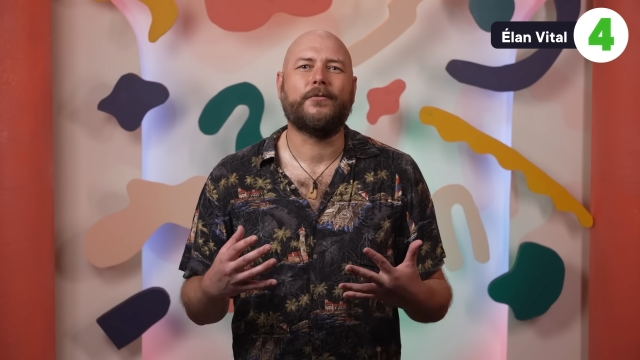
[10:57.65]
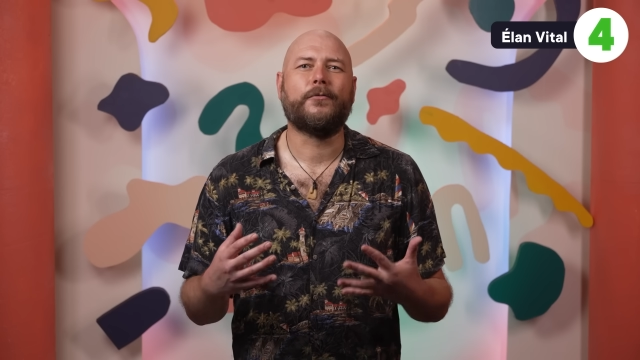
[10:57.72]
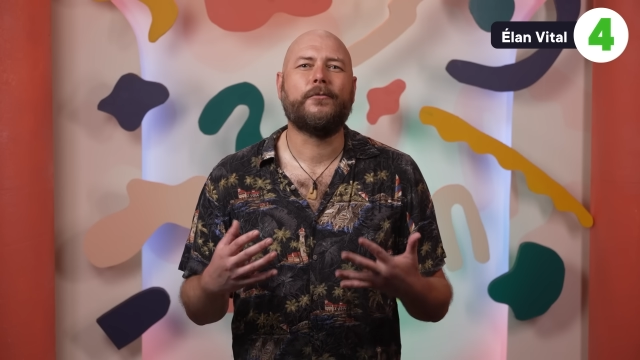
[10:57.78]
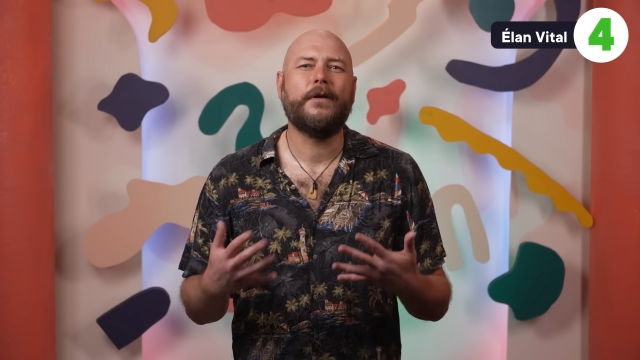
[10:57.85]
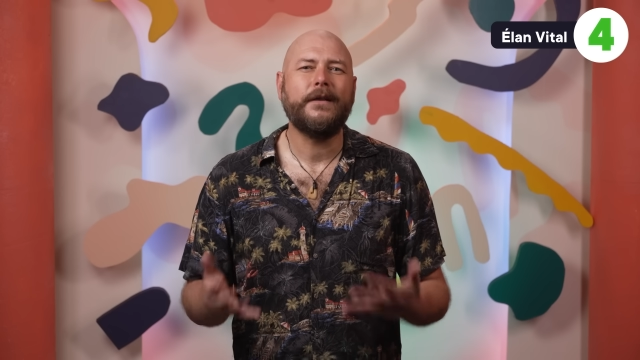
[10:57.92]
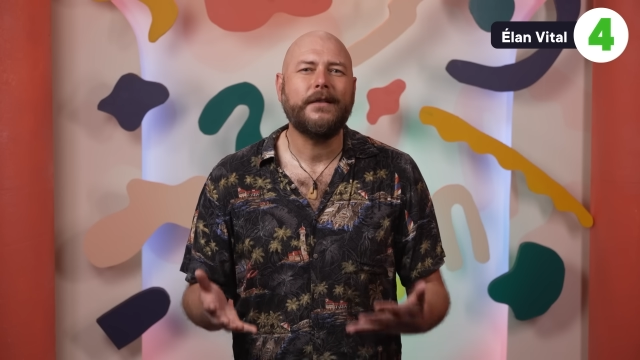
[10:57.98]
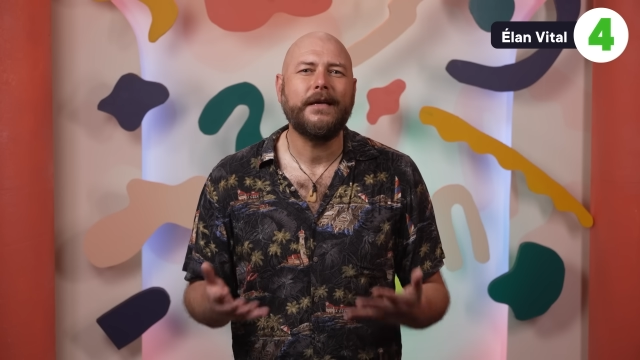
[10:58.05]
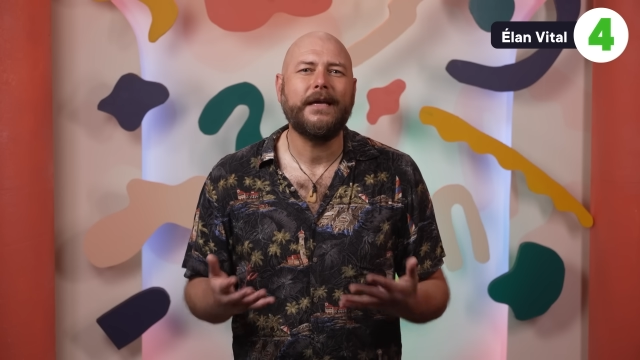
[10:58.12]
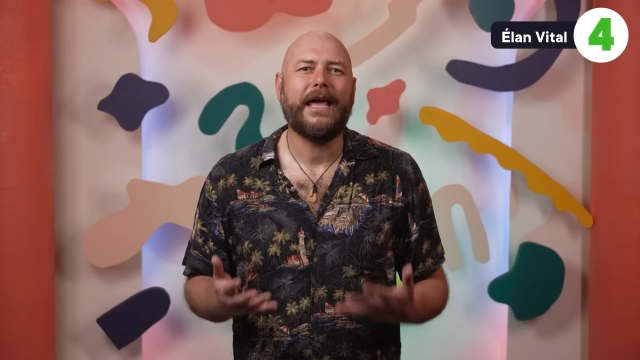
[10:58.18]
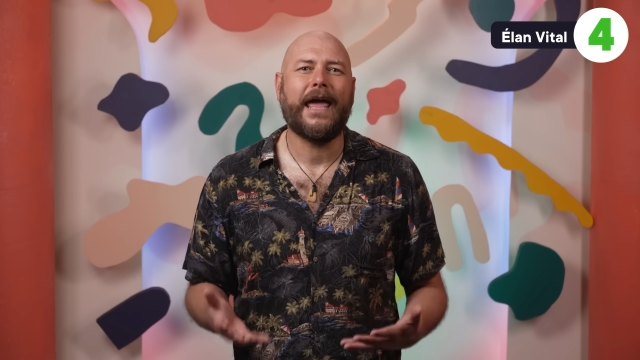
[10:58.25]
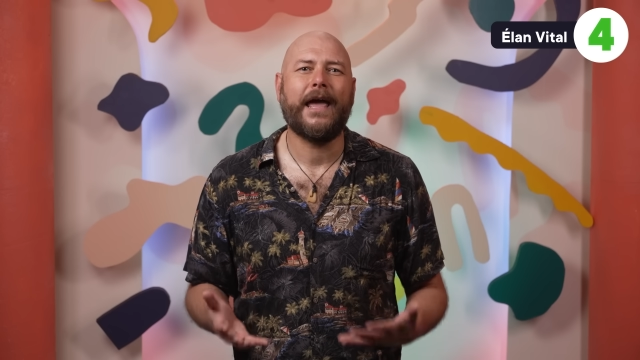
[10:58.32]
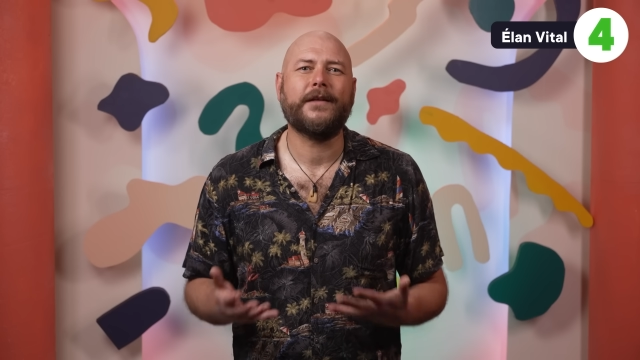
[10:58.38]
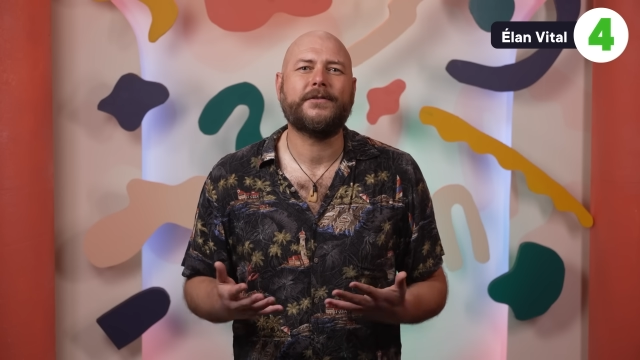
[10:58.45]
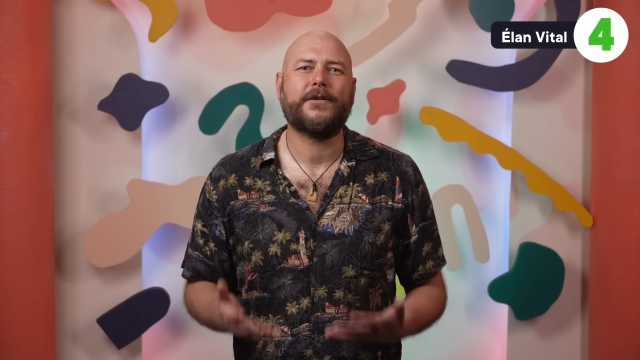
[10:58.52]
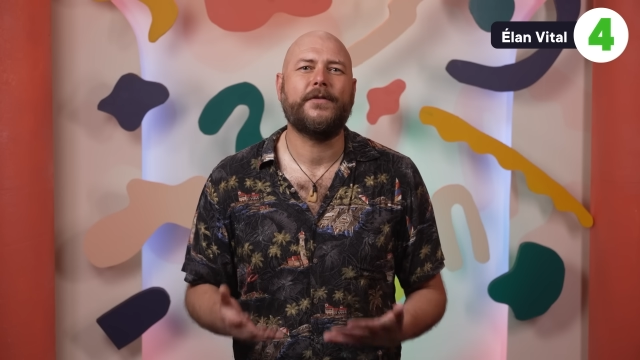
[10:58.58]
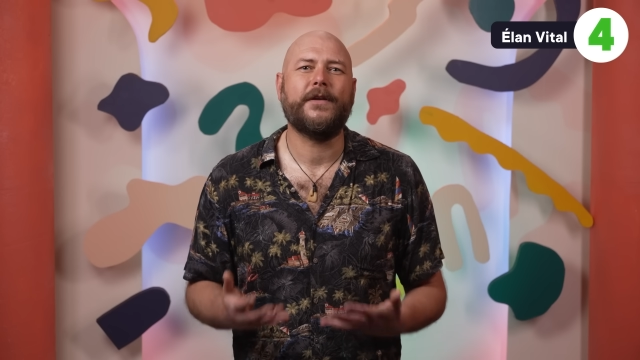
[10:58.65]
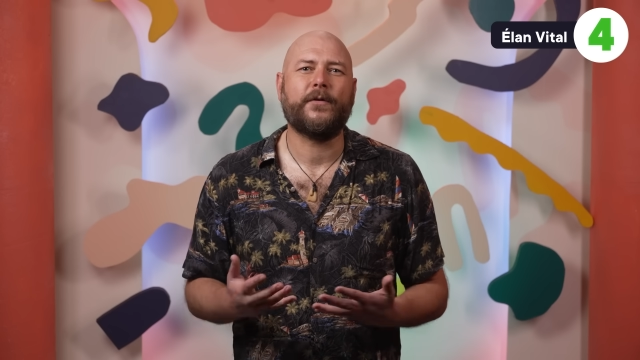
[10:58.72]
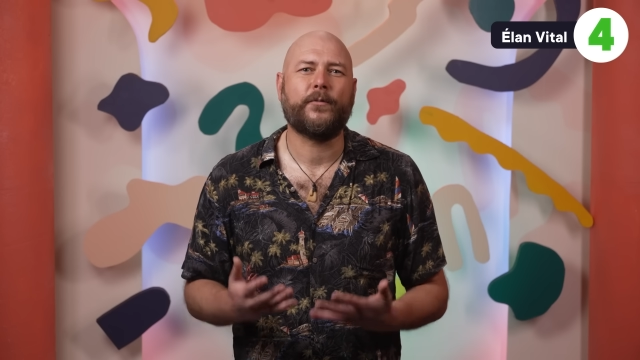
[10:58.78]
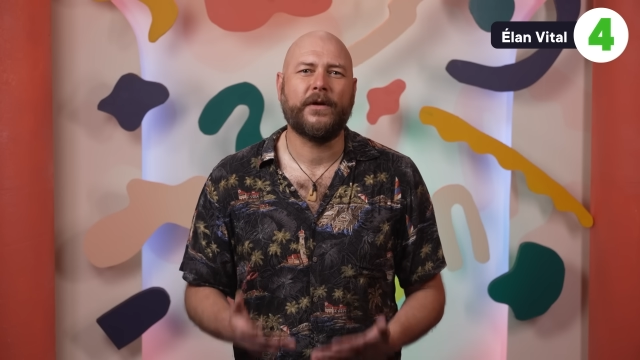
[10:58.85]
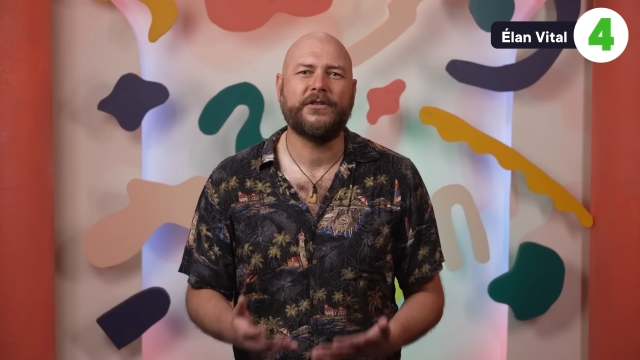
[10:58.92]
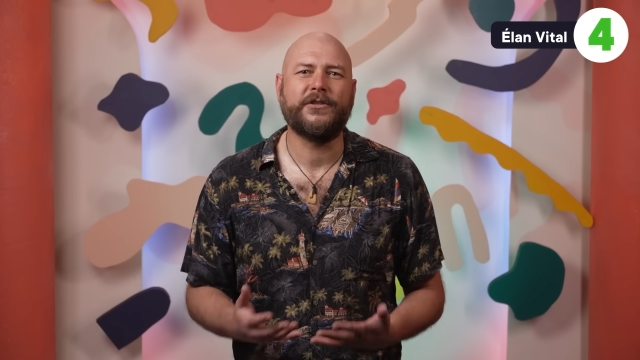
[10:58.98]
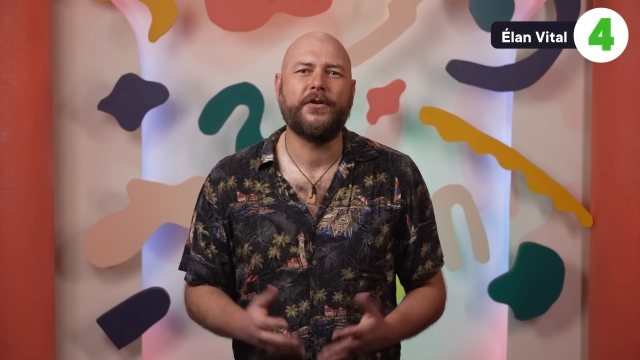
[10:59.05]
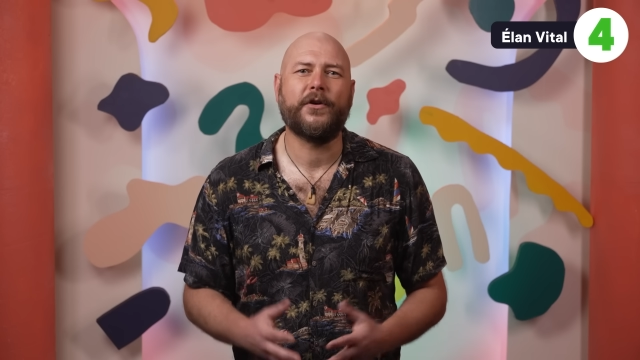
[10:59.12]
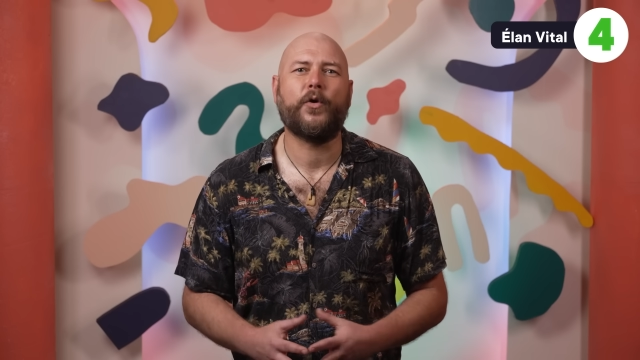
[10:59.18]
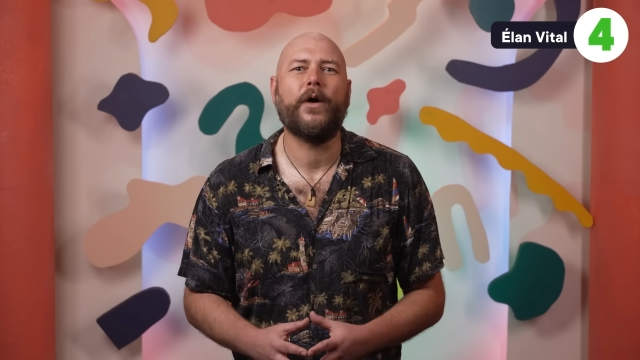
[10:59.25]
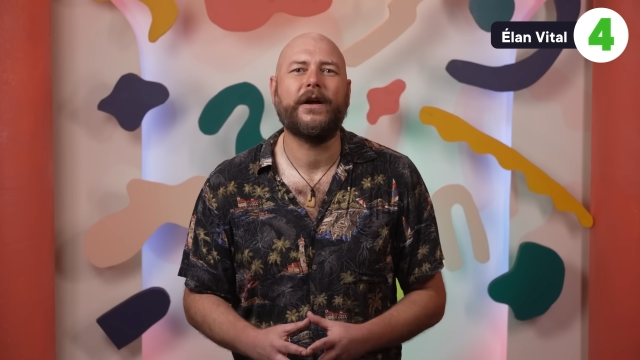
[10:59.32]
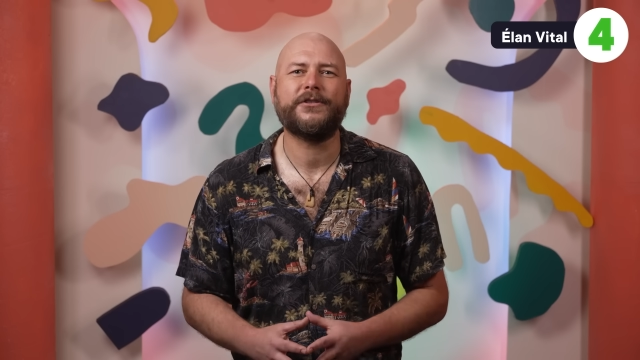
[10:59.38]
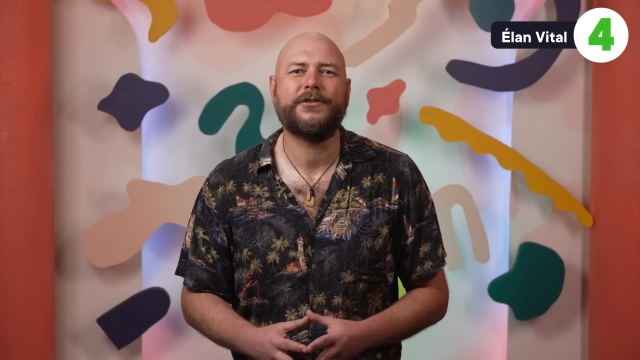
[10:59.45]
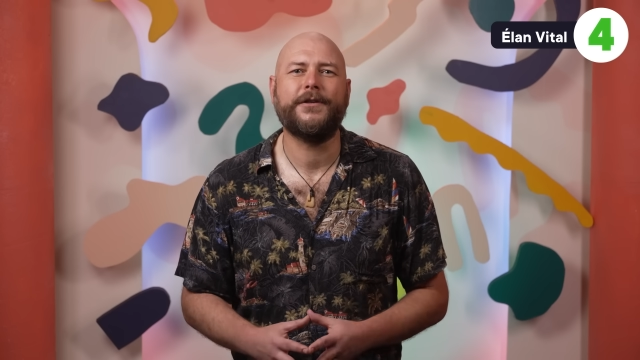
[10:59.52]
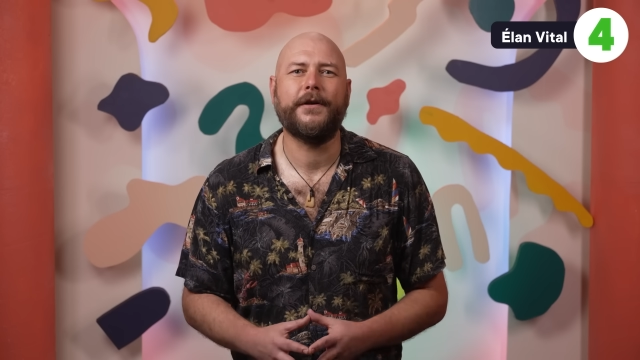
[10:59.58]
really answer the original
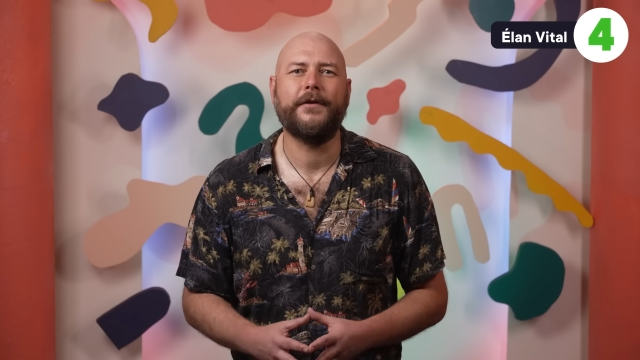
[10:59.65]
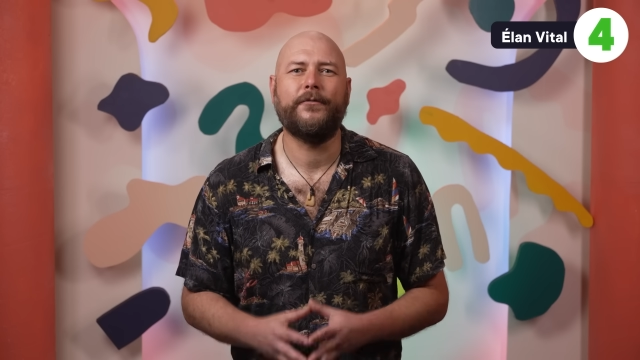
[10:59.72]
question